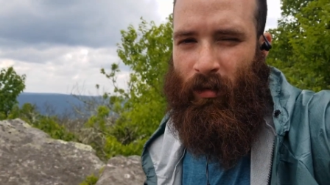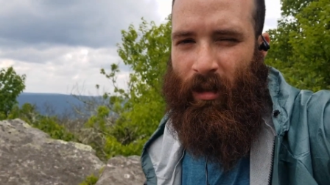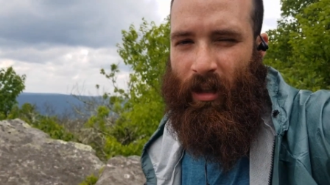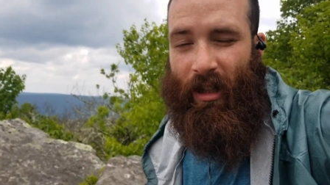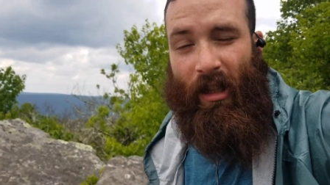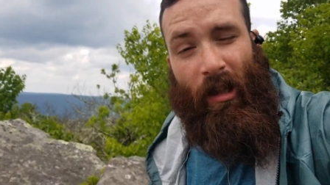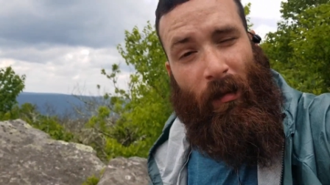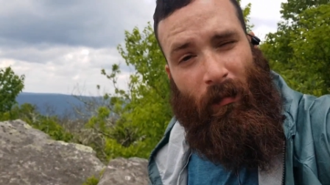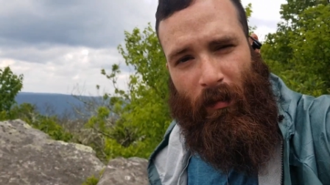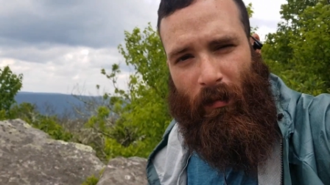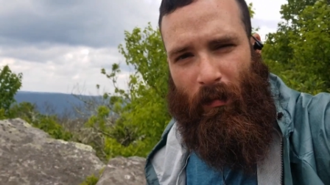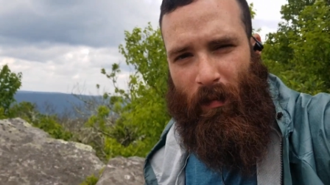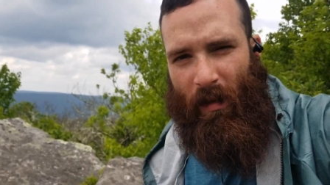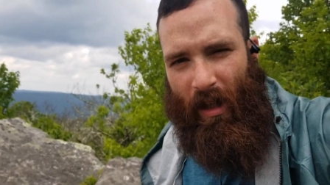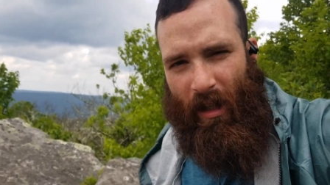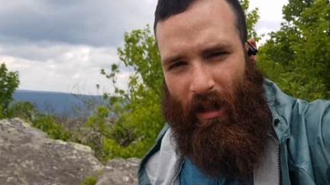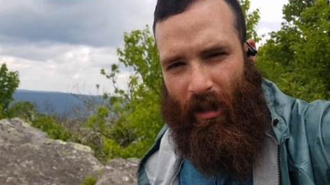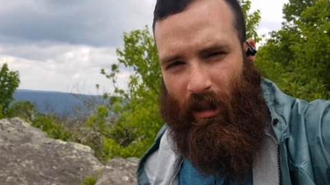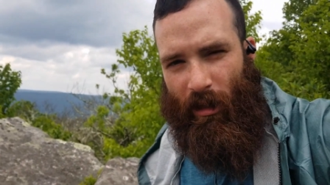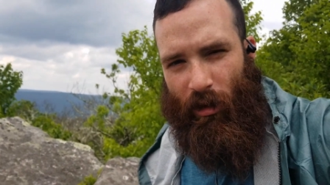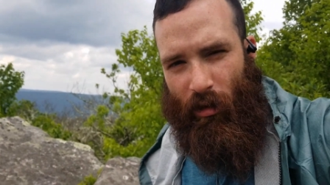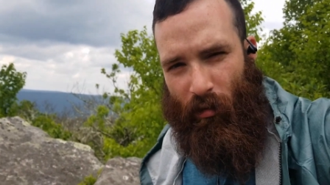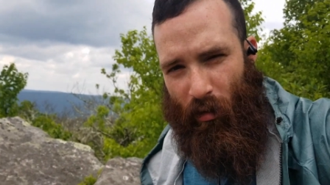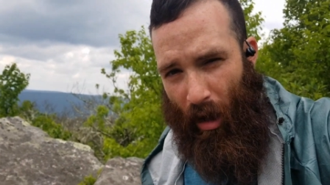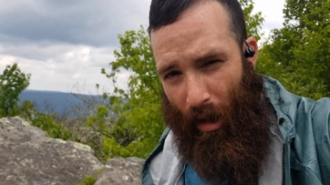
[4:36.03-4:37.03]
I think I'm going to be getting
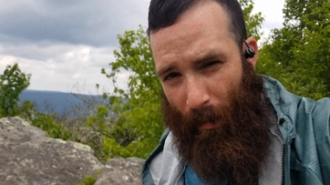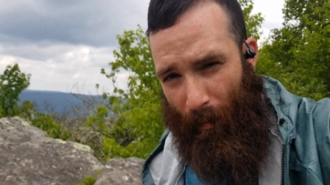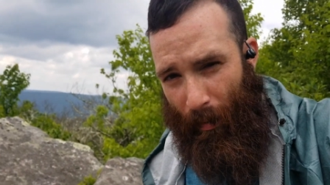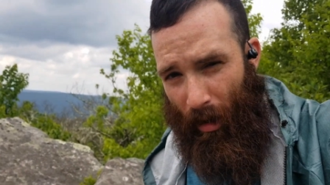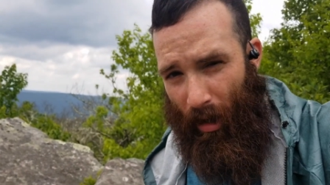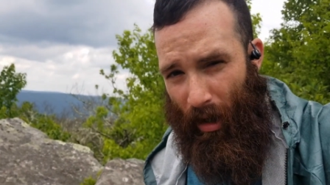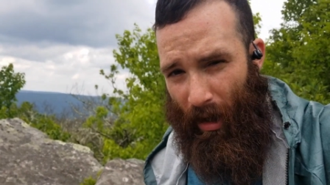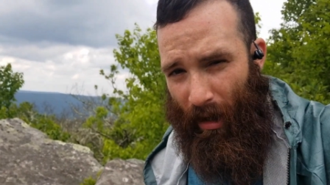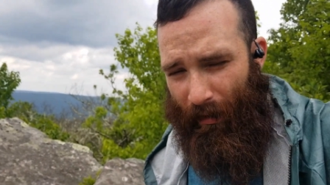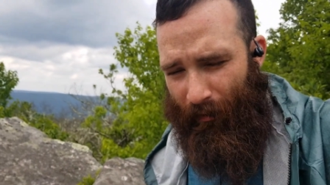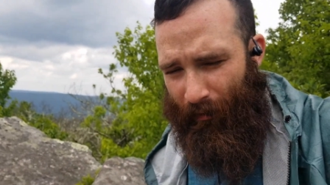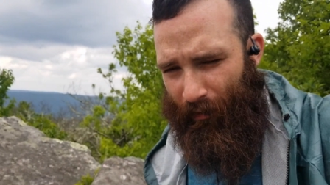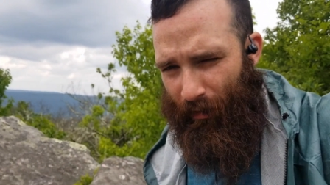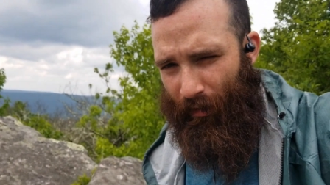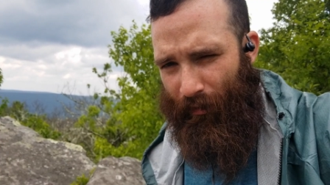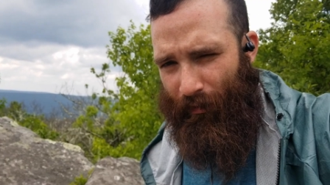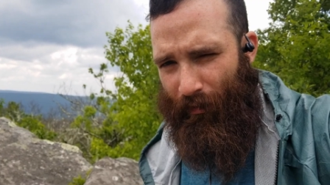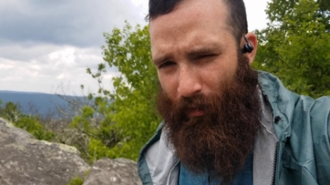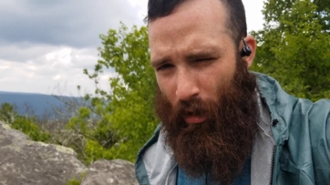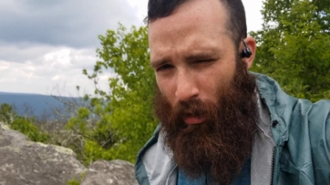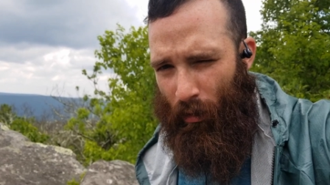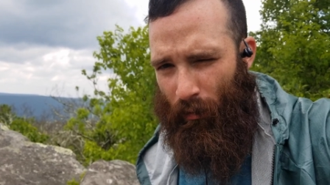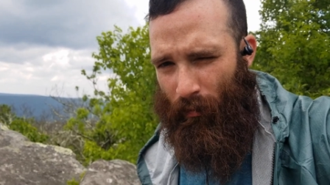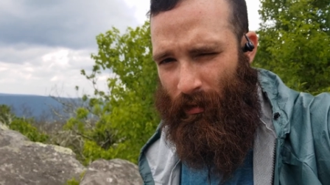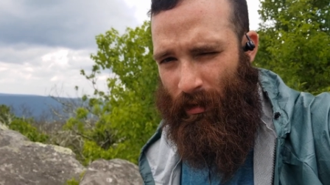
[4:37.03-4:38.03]
a tripod for the
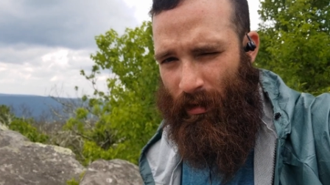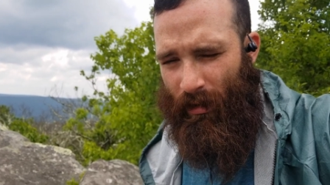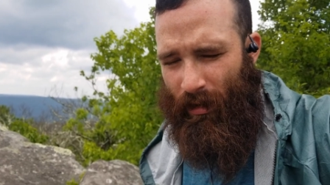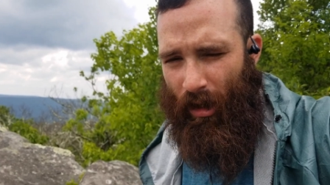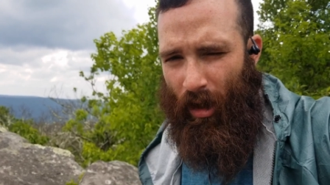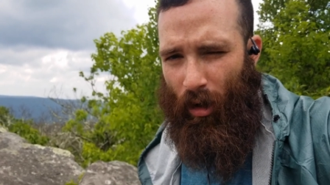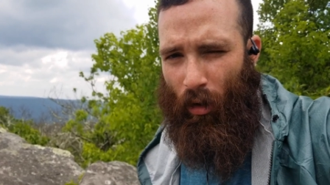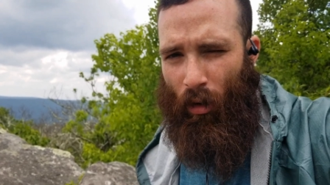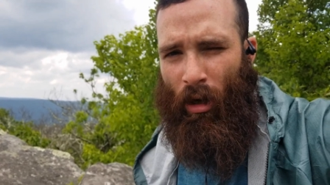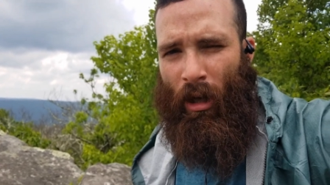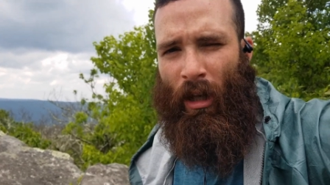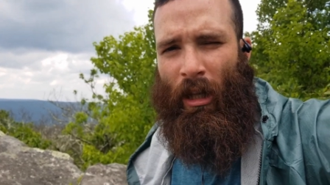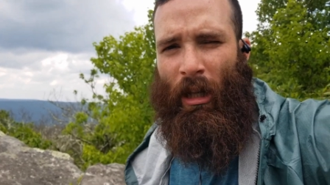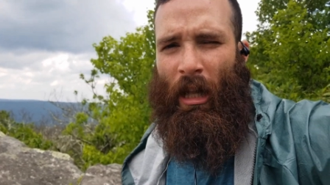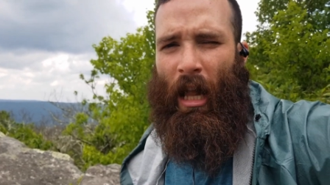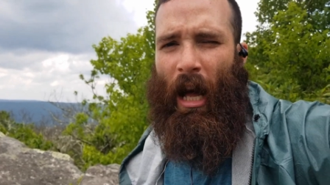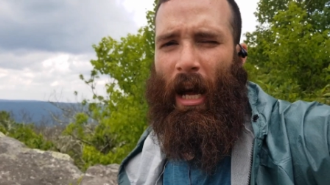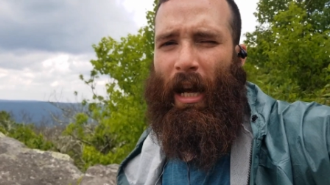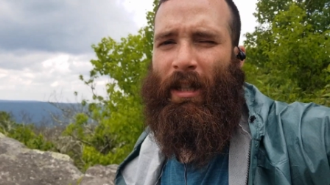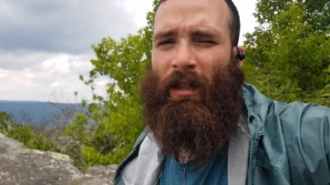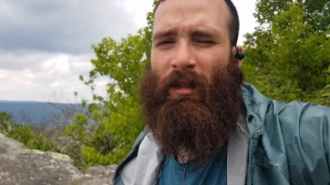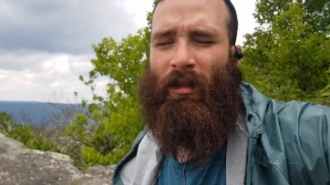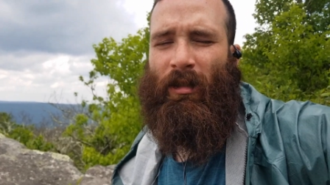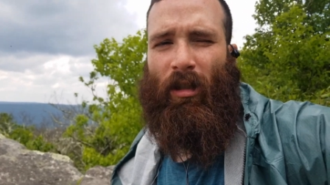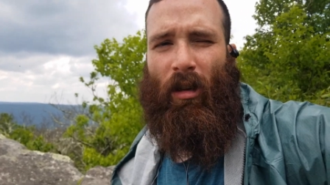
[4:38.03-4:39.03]
phone so I
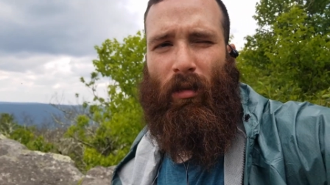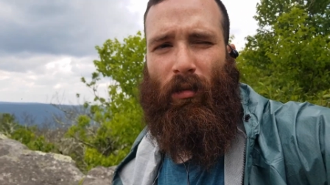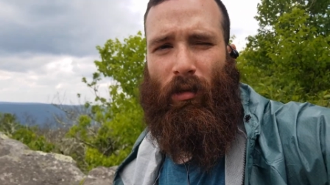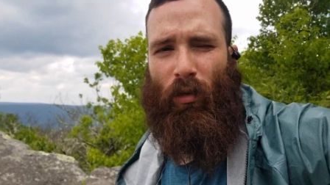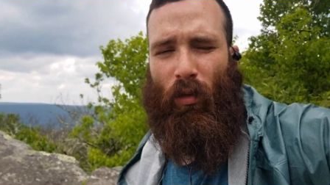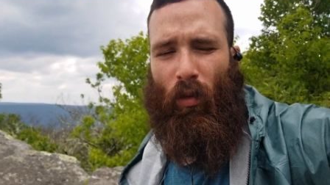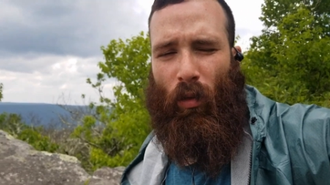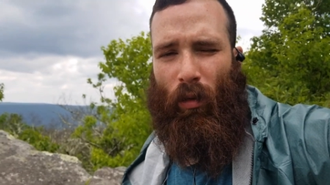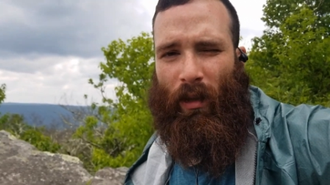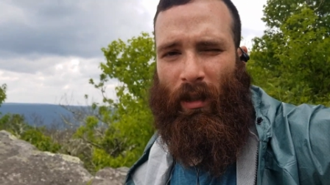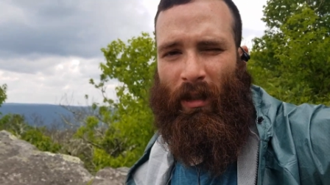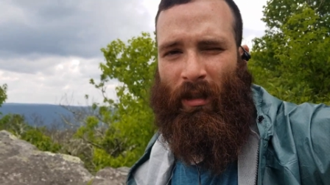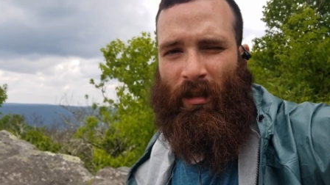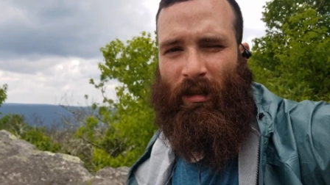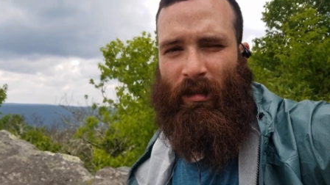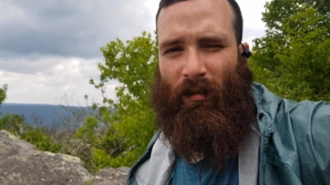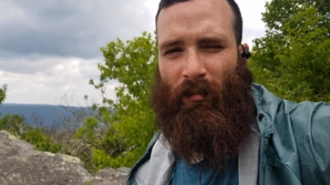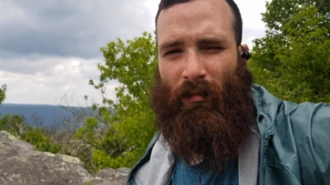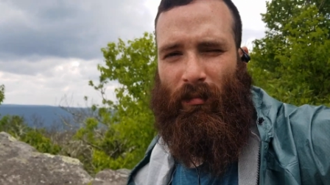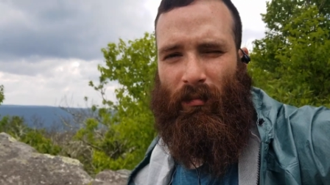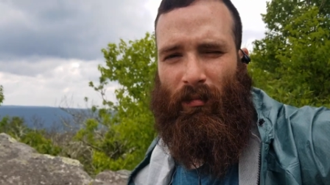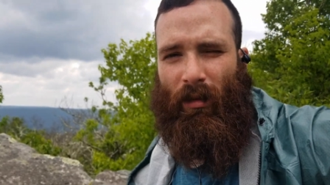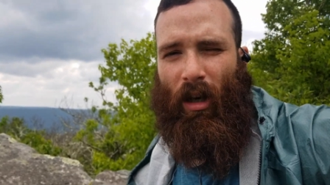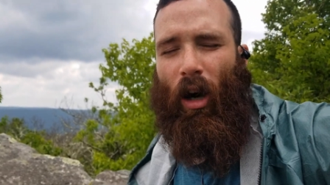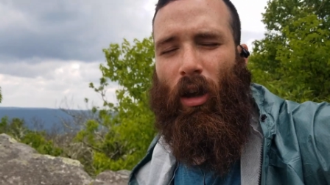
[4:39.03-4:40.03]
can start recording
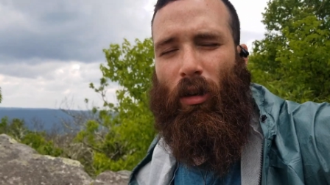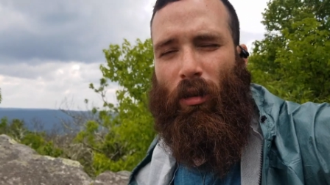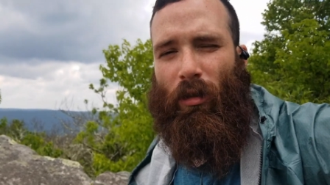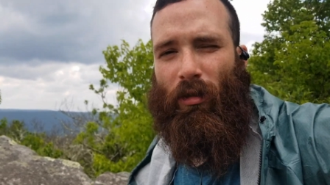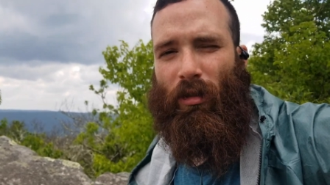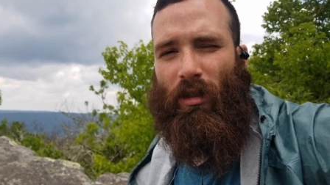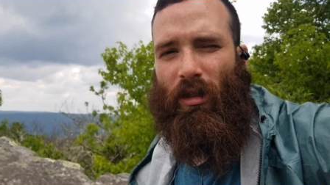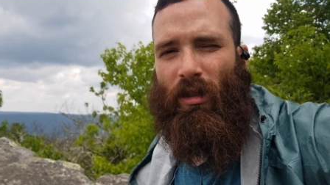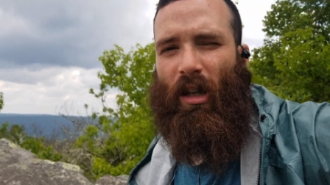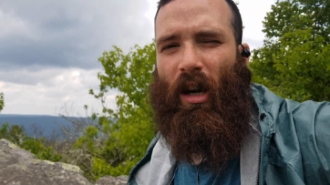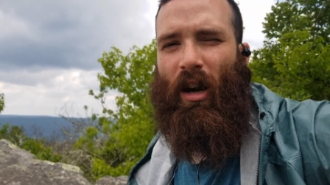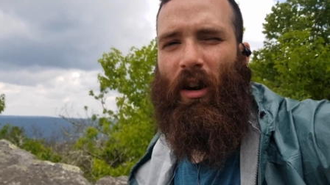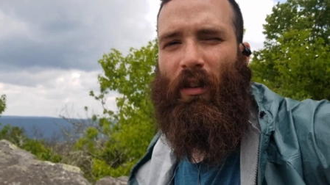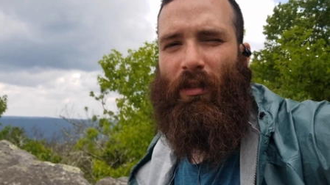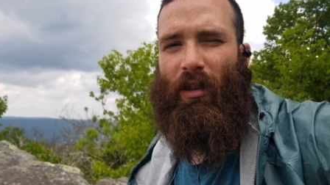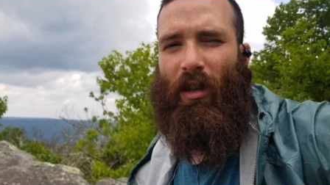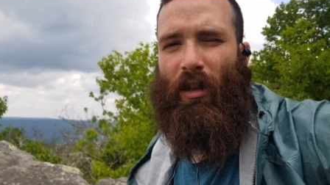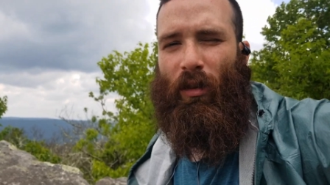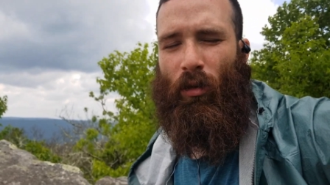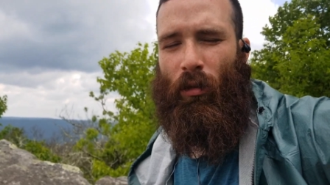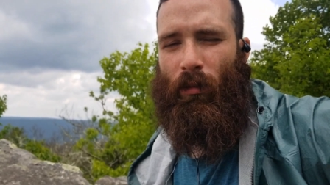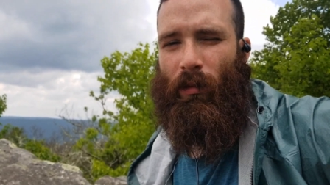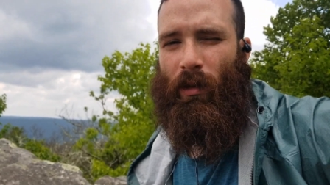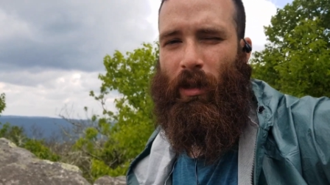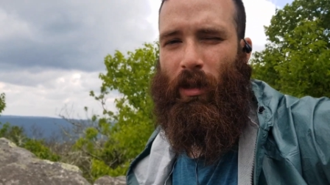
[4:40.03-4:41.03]
some other stuff that
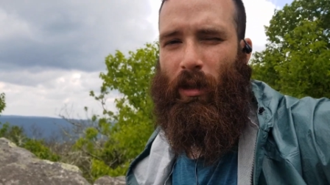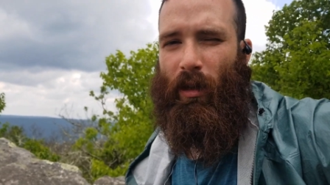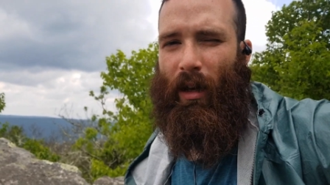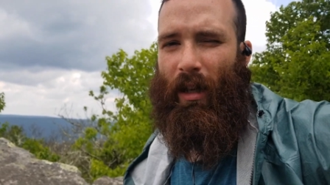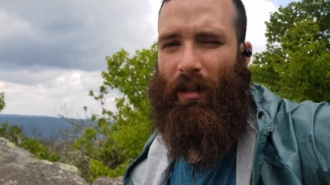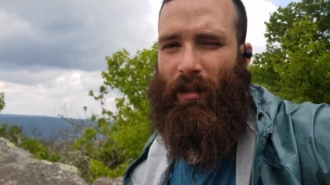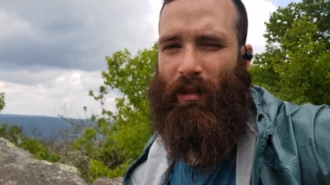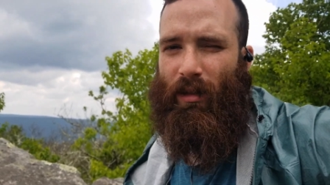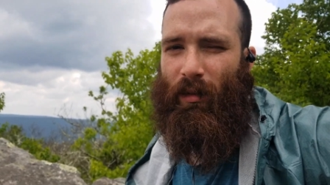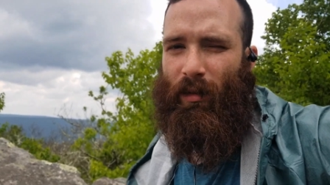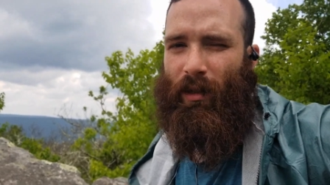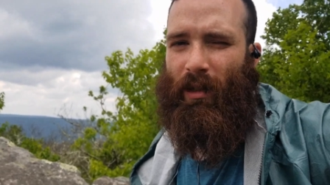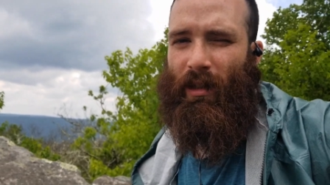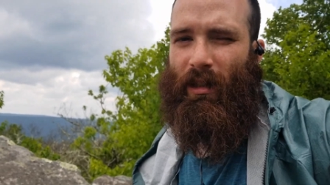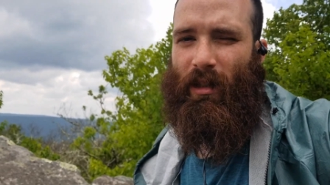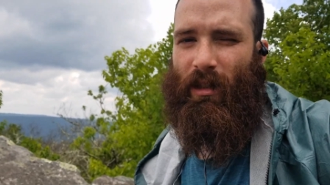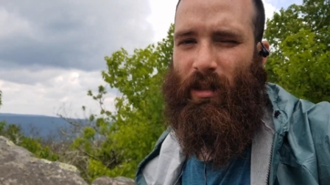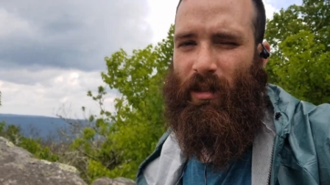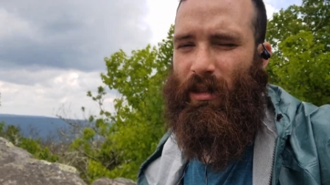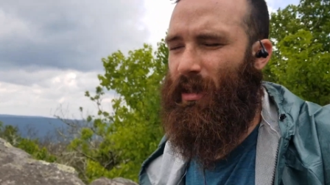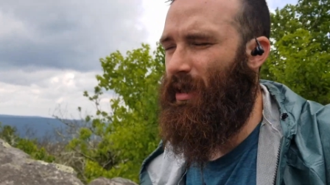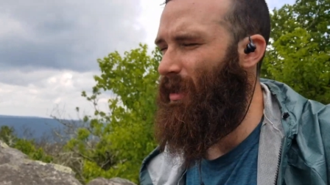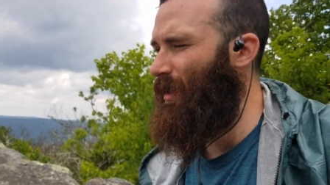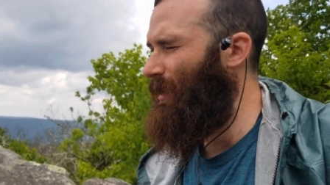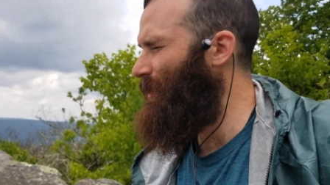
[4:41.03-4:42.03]
normally you guys don't get to
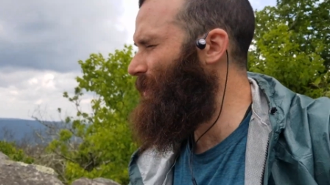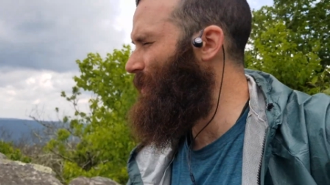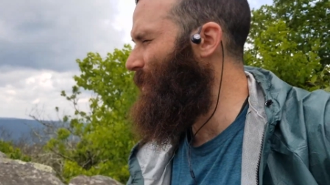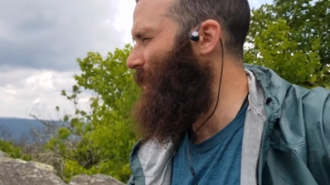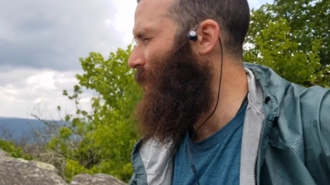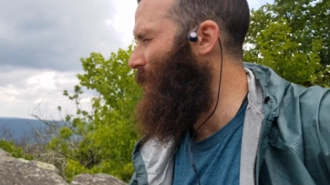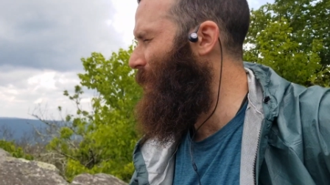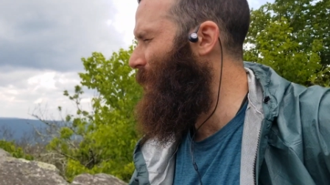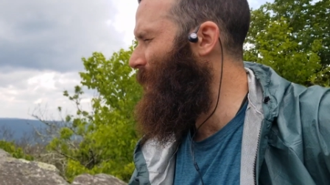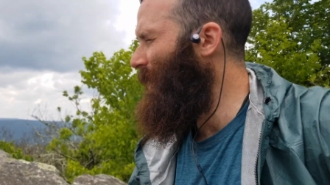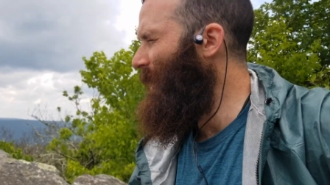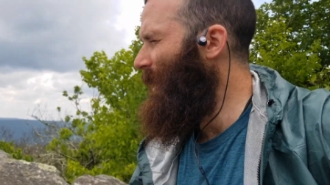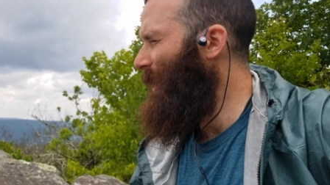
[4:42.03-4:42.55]
see. So